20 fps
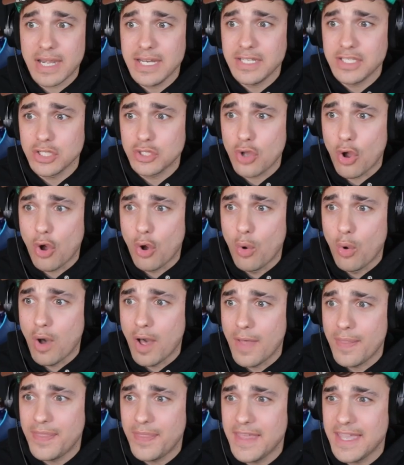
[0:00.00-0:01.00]
ready to go
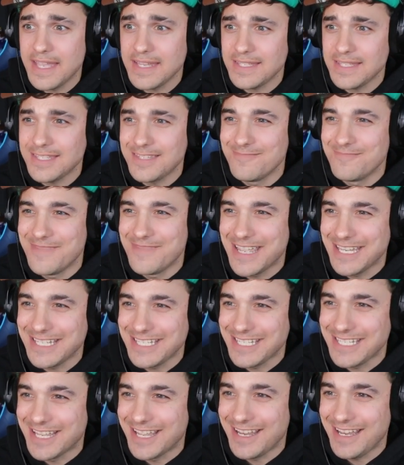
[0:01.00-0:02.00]
on this
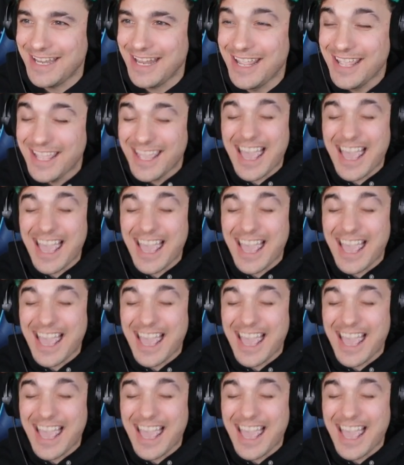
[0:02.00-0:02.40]
mission.